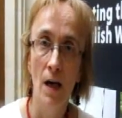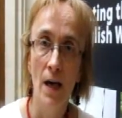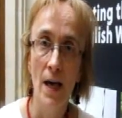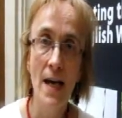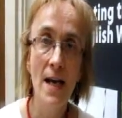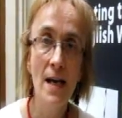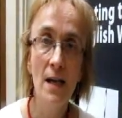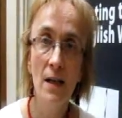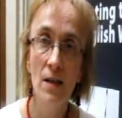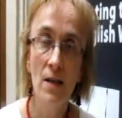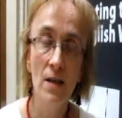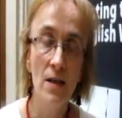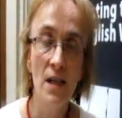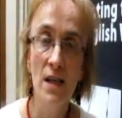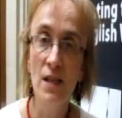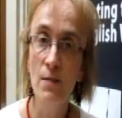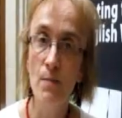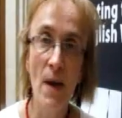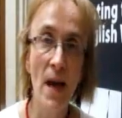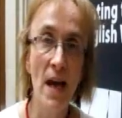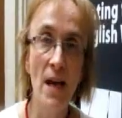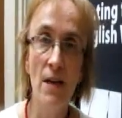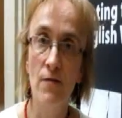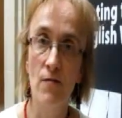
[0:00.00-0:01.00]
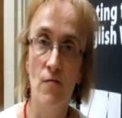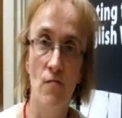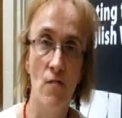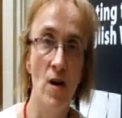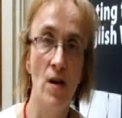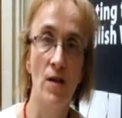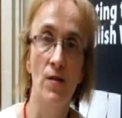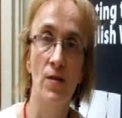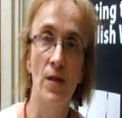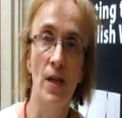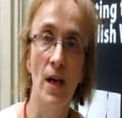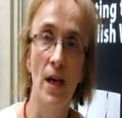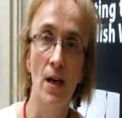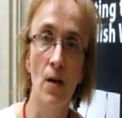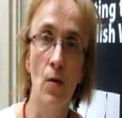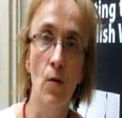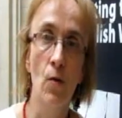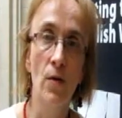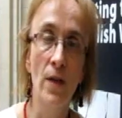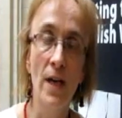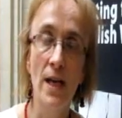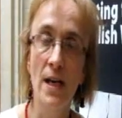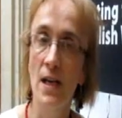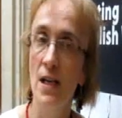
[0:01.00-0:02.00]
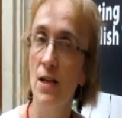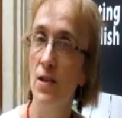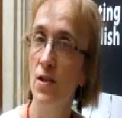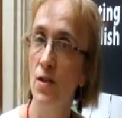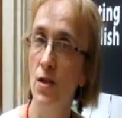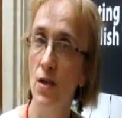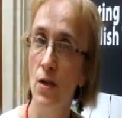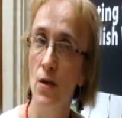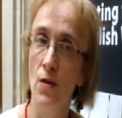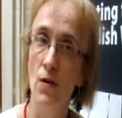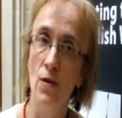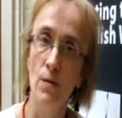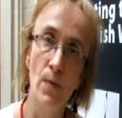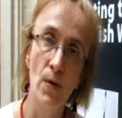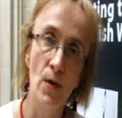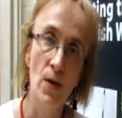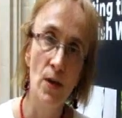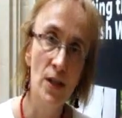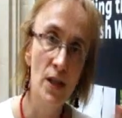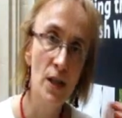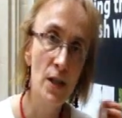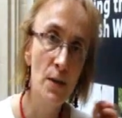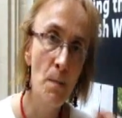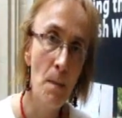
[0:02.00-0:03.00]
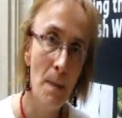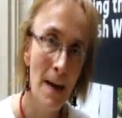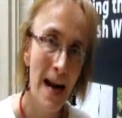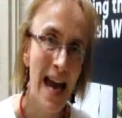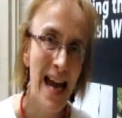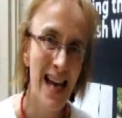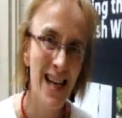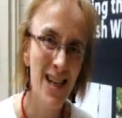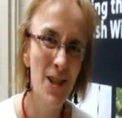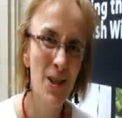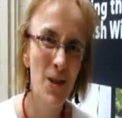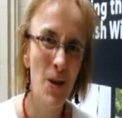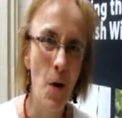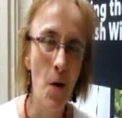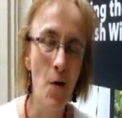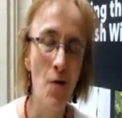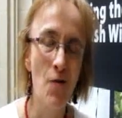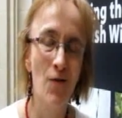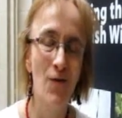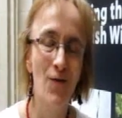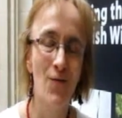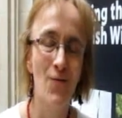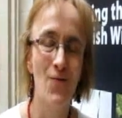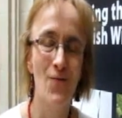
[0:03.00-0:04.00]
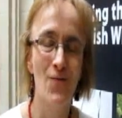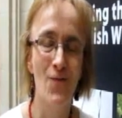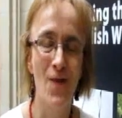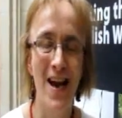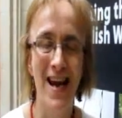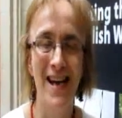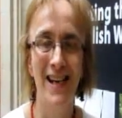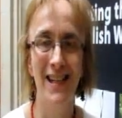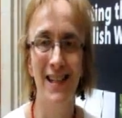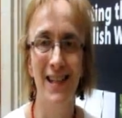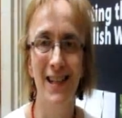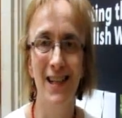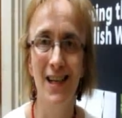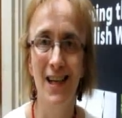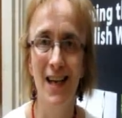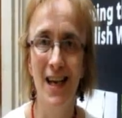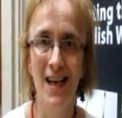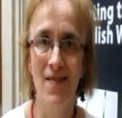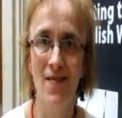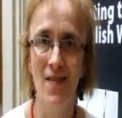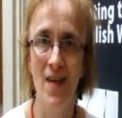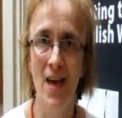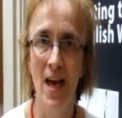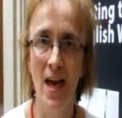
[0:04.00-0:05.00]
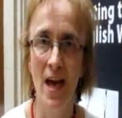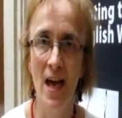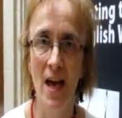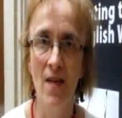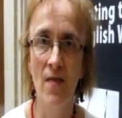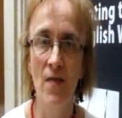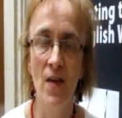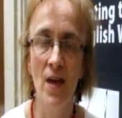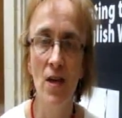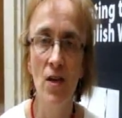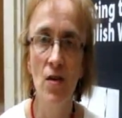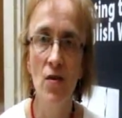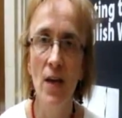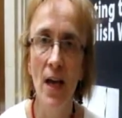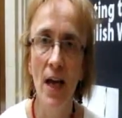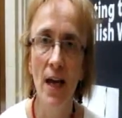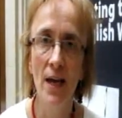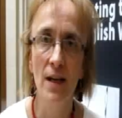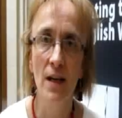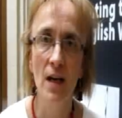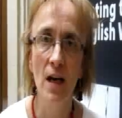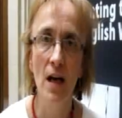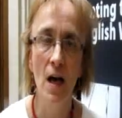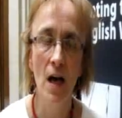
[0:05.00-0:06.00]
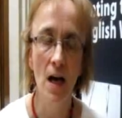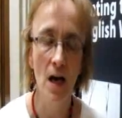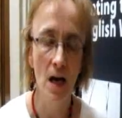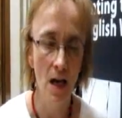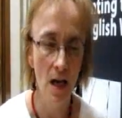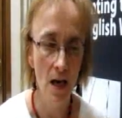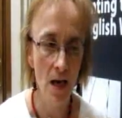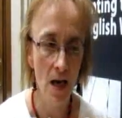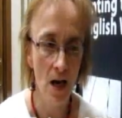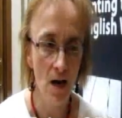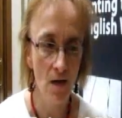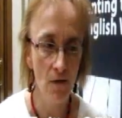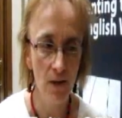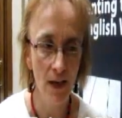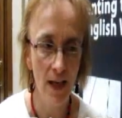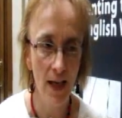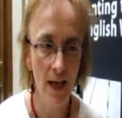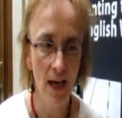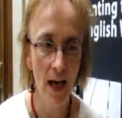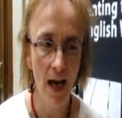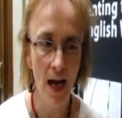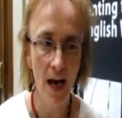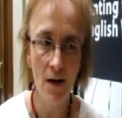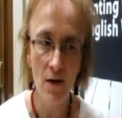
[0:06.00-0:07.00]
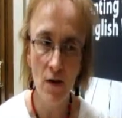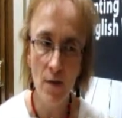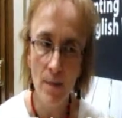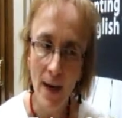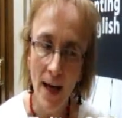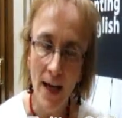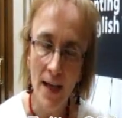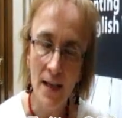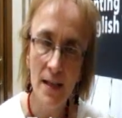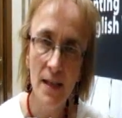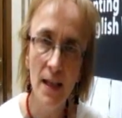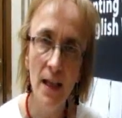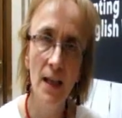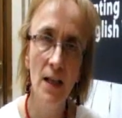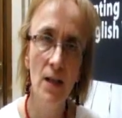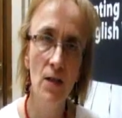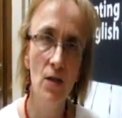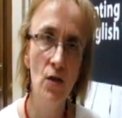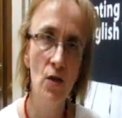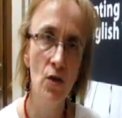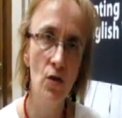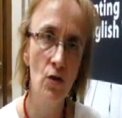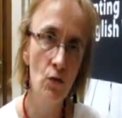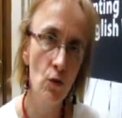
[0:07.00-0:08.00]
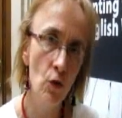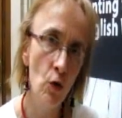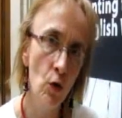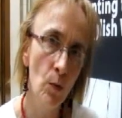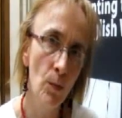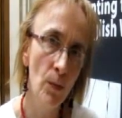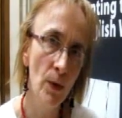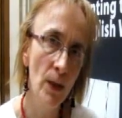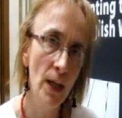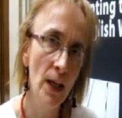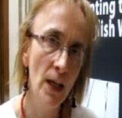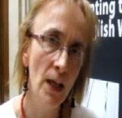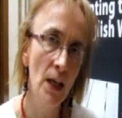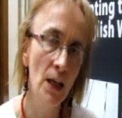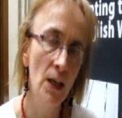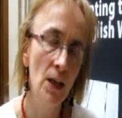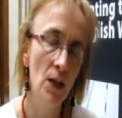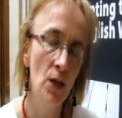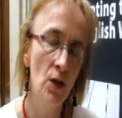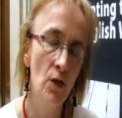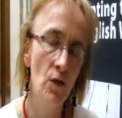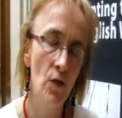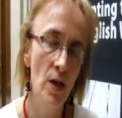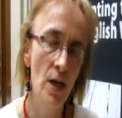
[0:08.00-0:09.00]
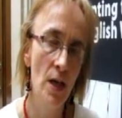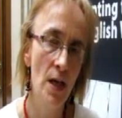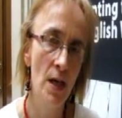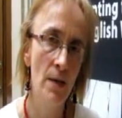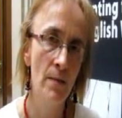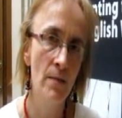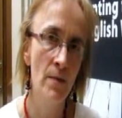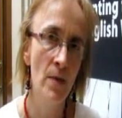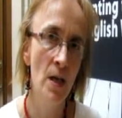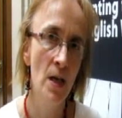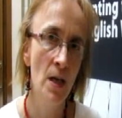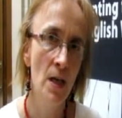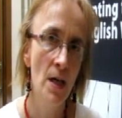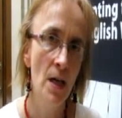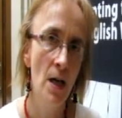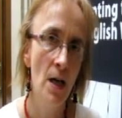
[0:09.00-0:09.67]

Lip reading: England is made for rosé. All they need to do is put a splash of red in there, and then you get a lovely aromatic strawberry and cream